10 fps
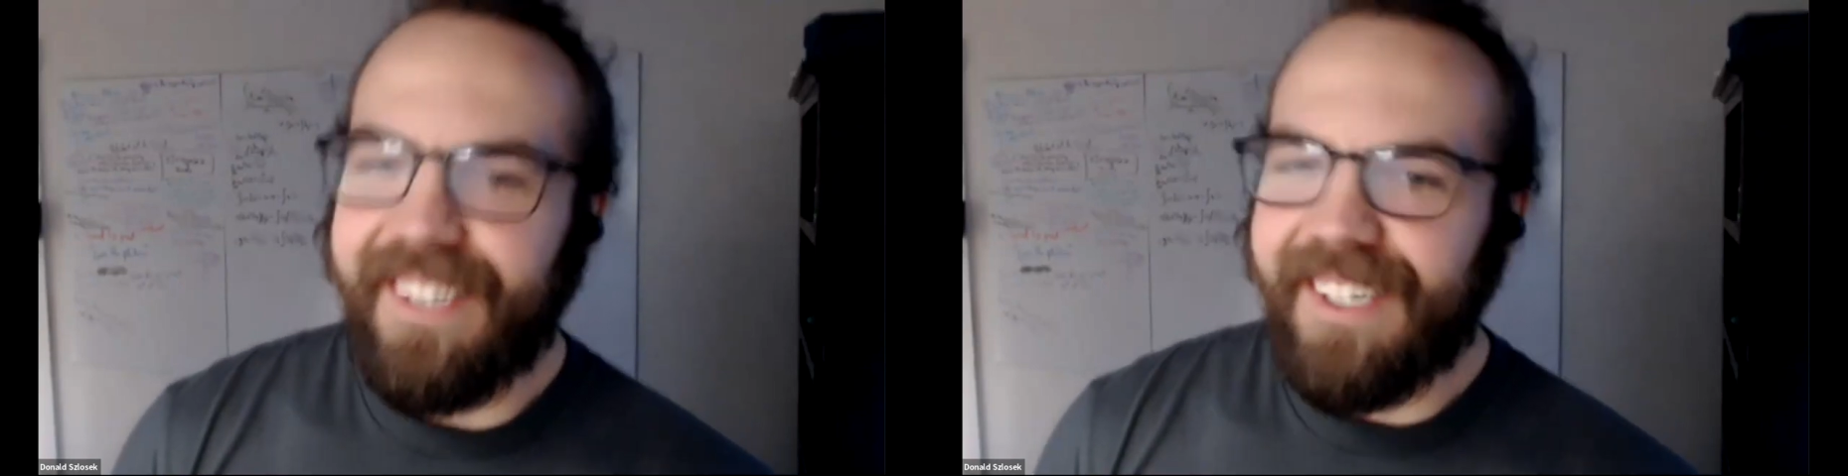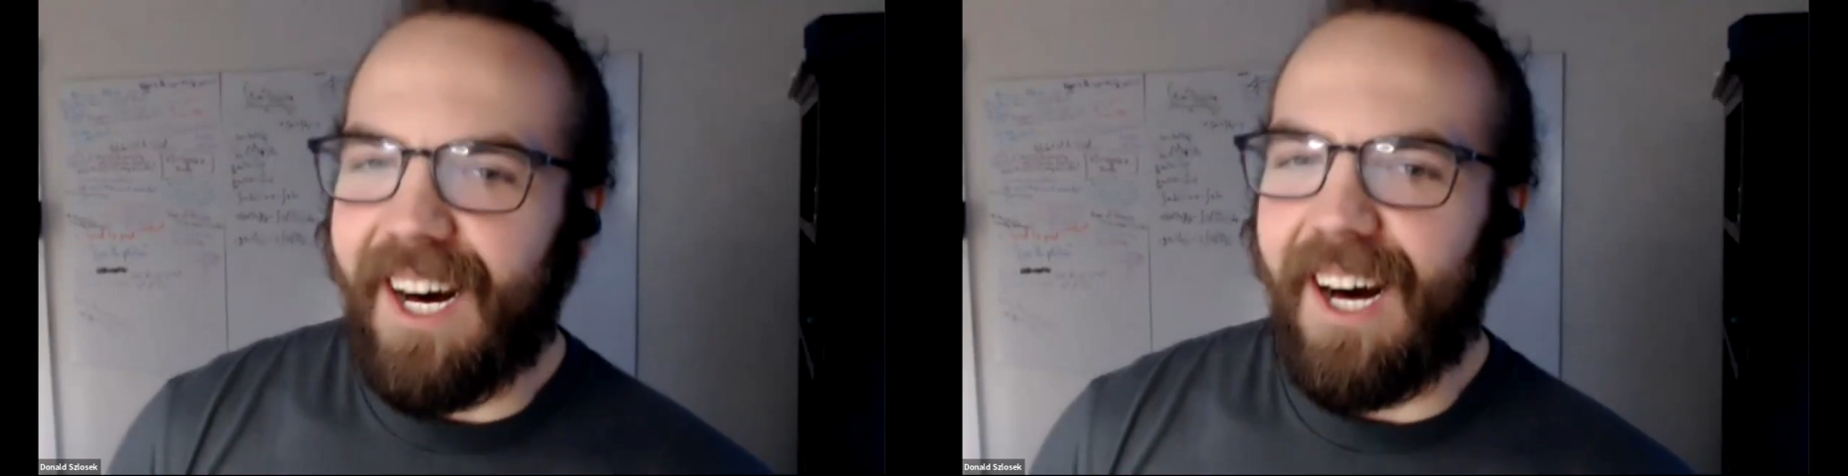
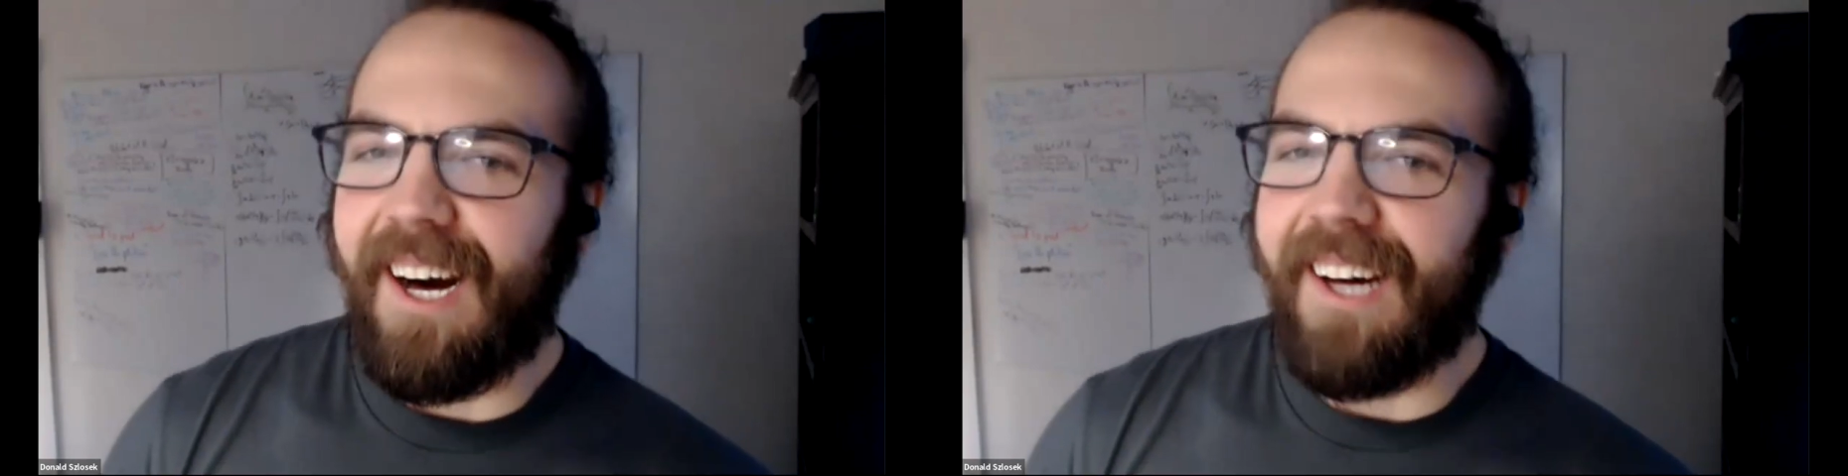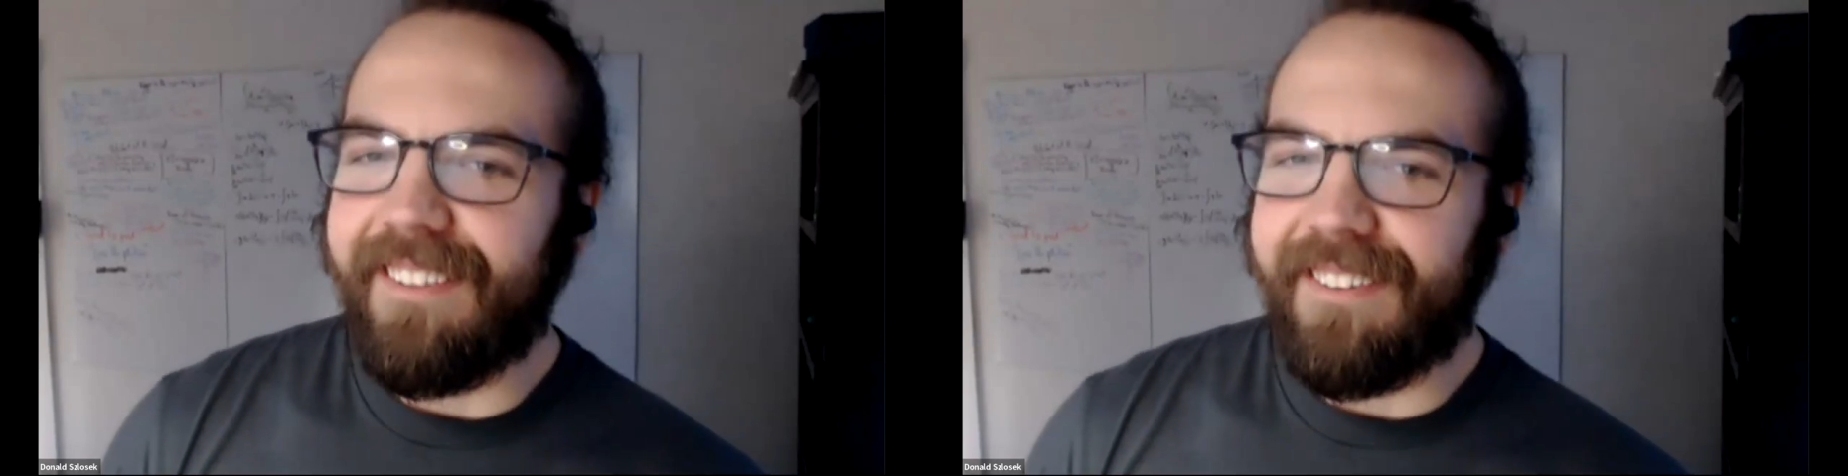
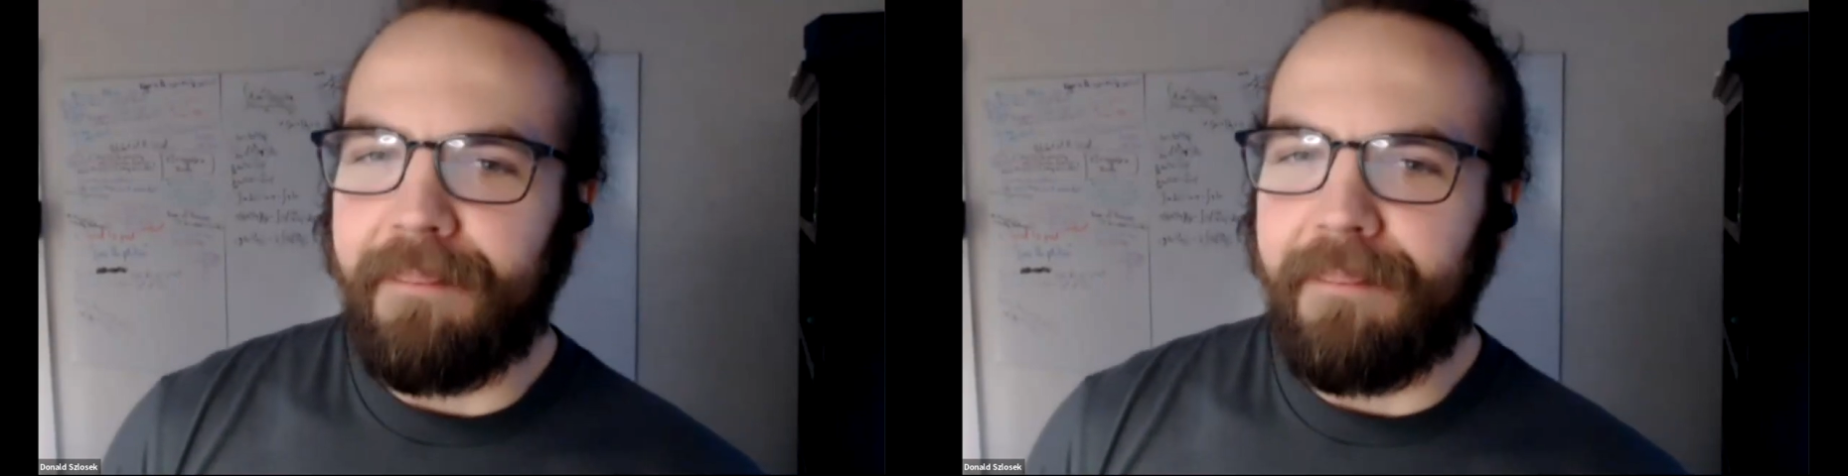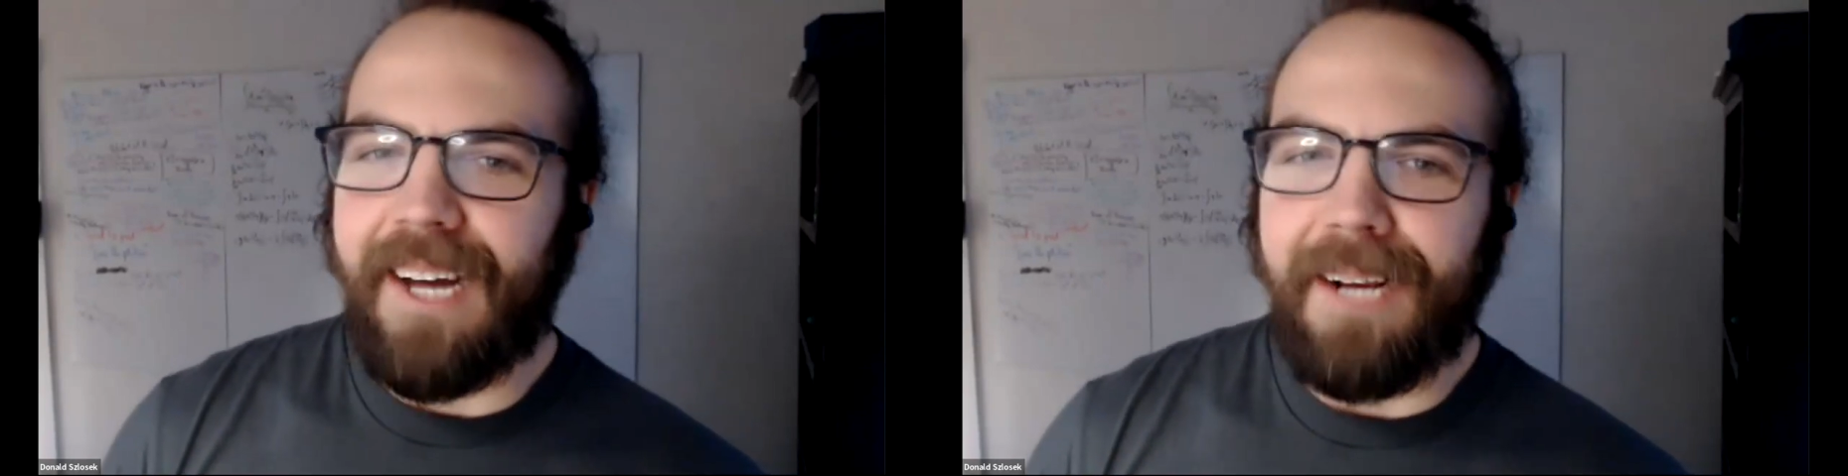Uh,
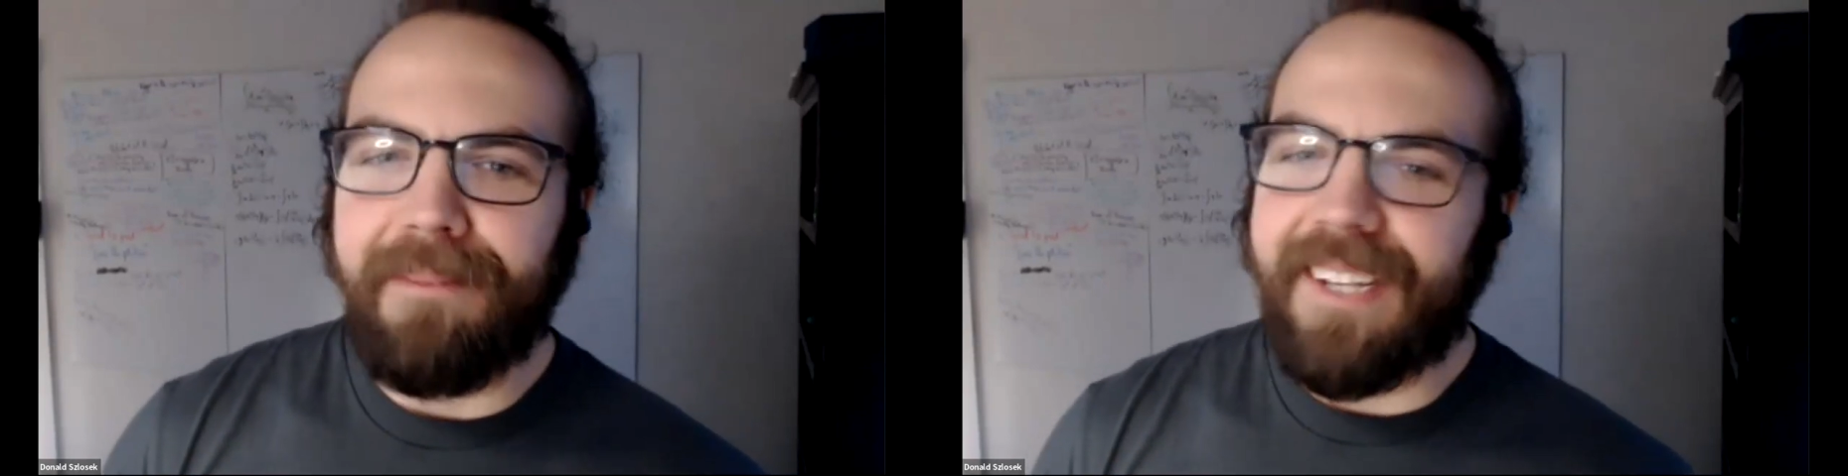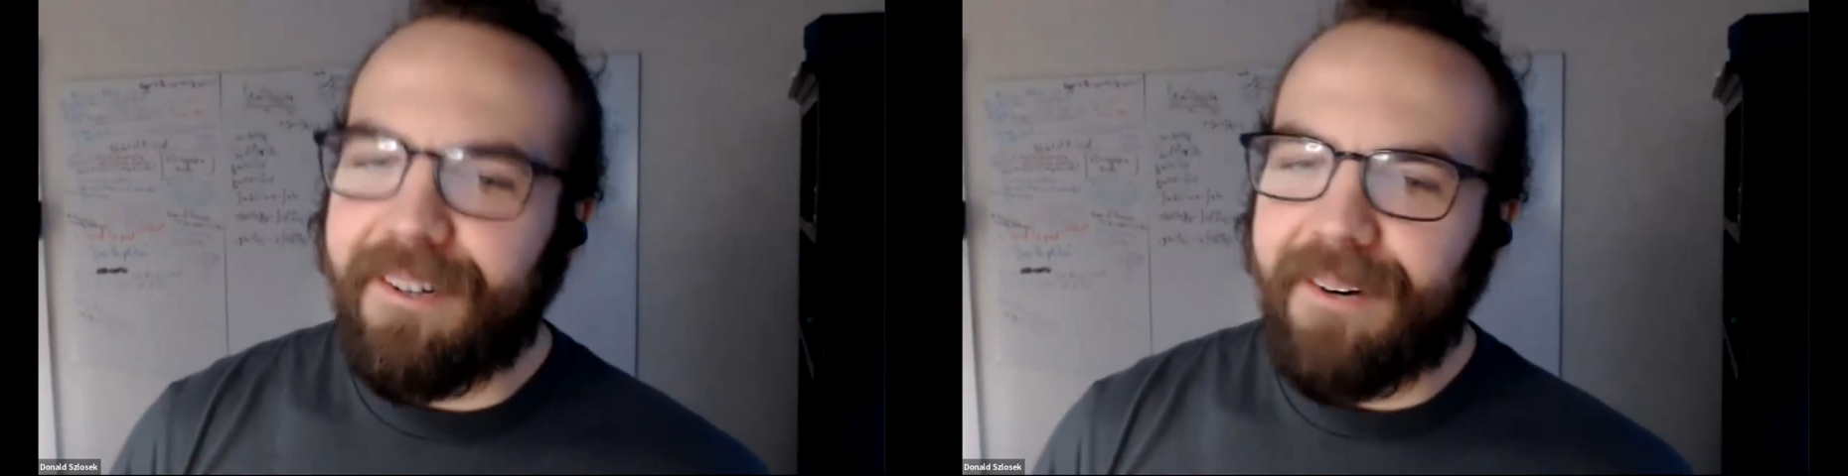sometimes,
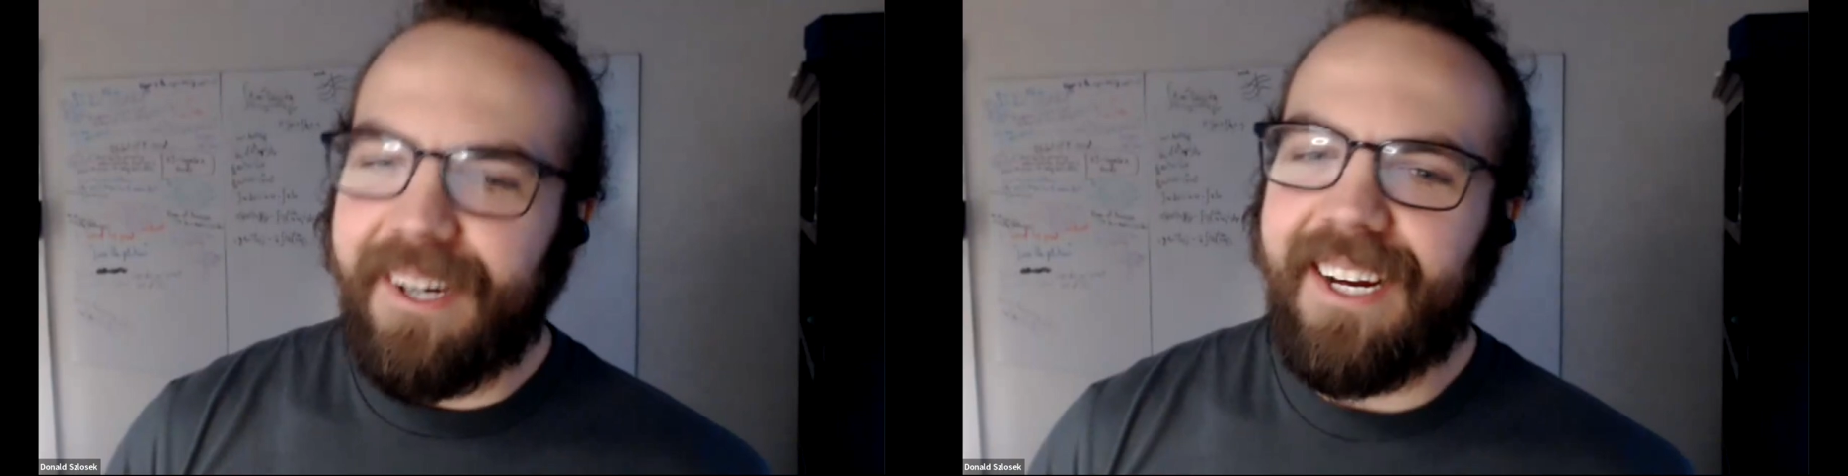anyway.